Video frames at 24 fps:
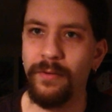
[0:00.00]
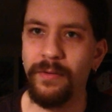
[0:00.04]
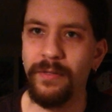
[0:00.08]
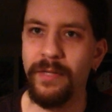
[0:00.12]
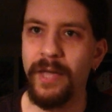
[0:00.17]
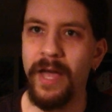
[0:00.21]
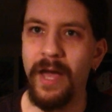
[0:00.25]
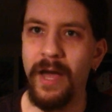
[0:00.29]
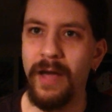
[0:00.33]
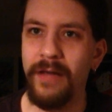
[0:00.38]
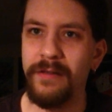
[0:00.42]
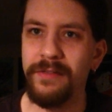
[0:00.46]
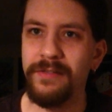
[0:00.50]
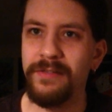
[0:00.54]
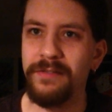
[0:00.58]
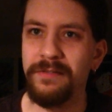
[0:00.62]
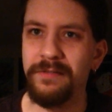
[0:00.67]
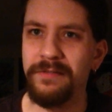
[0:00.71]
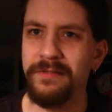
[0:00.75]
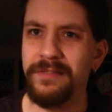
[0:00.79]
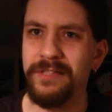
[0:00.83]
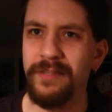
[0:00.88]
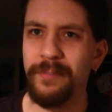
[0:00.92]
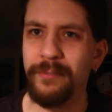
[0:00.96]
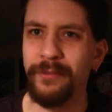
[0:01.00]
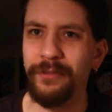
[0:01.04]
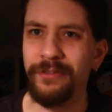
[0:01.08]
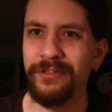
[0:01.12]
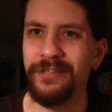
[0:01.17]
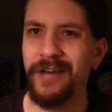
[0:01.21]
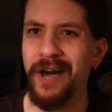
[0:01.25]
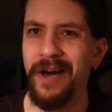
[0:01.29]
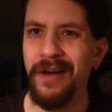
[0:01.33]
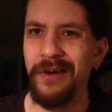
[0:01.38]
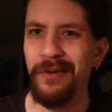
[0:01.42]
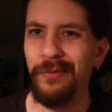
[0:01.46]
Yeah, it's a similar
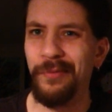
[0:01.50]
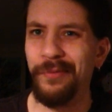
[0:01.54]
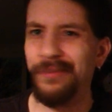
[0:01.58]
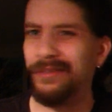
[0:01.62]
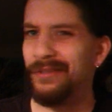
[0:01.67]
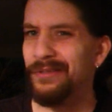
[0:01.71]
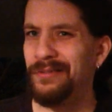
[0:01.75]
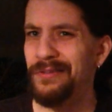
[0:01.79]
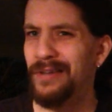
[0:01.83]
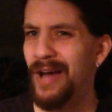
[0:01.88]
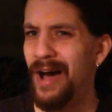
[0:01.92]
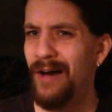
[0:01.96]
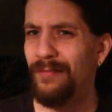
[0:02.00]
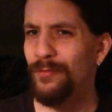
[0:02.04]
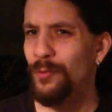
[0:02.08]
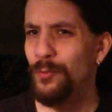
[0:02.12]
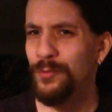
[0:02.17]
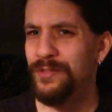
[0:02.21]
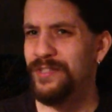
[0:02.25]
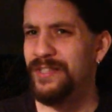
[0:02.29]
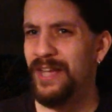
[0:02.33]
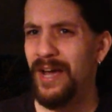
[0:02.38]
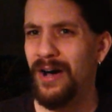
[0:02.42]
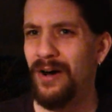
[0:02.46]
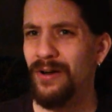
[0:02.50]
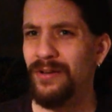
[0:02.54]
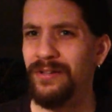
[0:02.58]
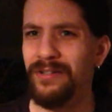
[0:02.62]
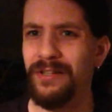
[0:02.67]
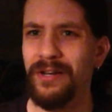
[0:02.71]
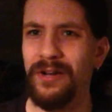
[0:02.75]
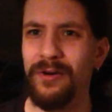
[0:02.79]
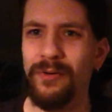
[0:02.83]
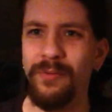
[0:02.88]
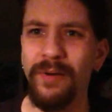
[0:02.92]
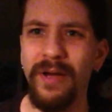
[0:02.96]
title, but the novel was out,
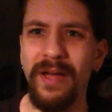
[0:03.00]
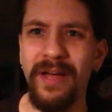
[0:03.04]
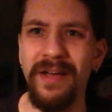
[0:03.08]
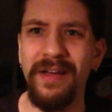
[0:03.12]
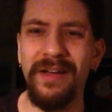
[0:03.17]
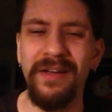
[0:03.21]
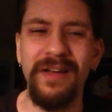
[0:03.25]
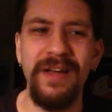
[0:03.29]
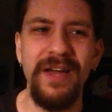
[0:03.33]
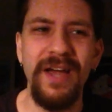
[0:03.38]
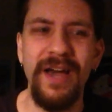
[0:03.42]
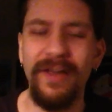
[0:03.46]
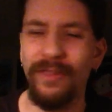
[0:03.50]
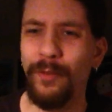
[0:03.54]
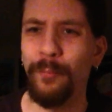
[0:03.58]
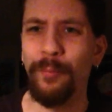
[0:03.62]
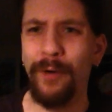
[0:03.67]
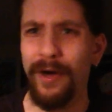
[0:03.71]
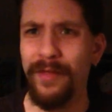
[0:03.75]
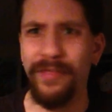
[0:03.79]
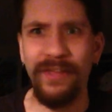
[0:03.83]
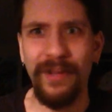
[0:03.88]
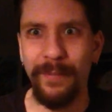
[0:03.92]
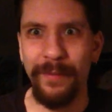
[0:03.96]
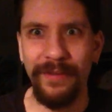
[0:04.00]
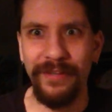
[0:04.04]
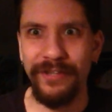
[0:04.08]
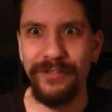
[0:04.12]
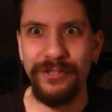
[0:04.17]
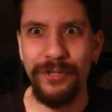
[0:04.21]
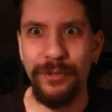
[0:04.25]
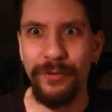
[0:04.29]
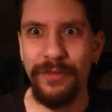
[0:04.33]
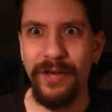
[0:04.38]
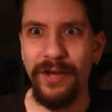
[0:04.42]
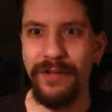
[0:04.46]
you know, they're probably thinking about the
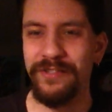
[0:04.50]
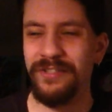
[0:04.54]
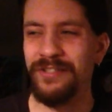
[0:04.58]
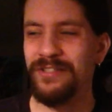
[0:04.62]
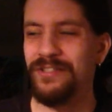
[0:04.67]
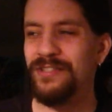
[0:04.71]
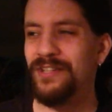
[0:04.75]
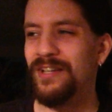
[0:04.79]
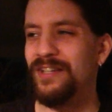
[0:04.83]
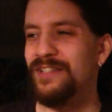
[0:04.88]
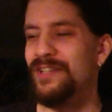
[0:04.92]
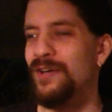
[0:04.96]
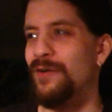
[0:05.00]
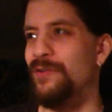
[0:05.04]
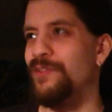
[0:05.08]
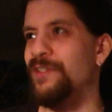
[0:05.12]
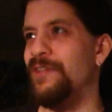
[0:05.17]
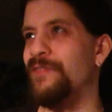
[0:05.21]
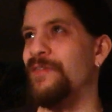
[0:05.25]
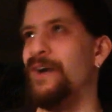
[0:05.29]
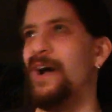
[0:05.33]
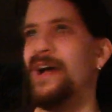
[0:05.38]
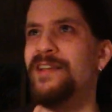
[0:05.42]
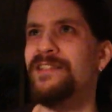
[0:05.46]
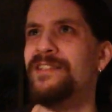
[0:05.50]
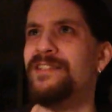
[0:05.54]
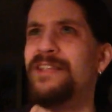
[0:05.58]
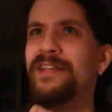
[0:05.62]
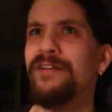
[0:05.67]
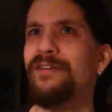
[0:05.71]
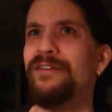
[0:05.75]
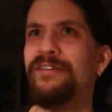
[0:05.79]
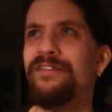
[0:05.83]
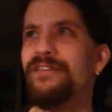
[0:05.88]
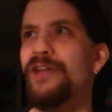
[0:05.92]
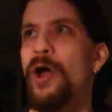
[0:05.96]
two thousand six Hills Have Eyes, because they
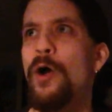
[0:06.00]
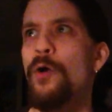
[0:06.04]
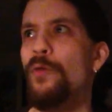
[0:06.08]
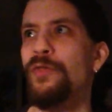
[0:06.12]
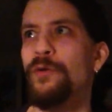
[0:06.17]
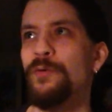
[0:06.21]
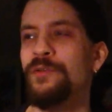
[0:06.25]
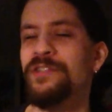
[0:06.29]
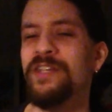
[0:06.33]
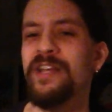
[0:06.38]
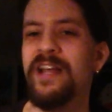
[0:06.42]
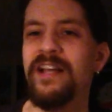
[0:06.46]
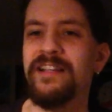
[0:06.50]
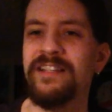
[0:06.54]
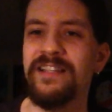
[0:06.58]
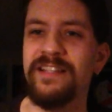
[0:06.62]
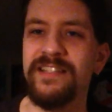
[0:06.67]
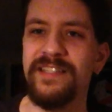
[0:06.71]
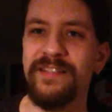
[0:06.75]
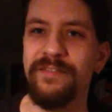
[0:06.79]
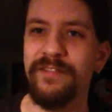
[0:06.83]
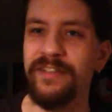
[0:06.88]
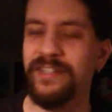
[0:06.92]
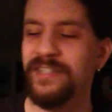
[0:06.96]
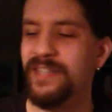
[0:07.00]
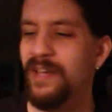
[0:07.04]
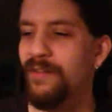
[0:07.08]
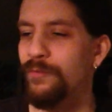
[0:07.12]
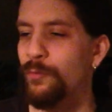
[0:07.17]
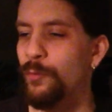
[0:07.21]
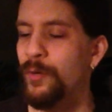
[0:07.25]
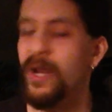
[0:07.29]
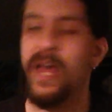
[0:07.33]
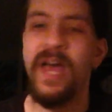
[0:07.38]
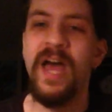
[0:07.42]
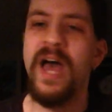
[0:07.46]
don't even know if there was a nineteen
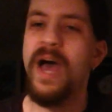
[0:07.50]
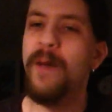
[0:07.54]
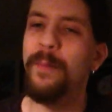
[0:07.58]
seventy-seven one.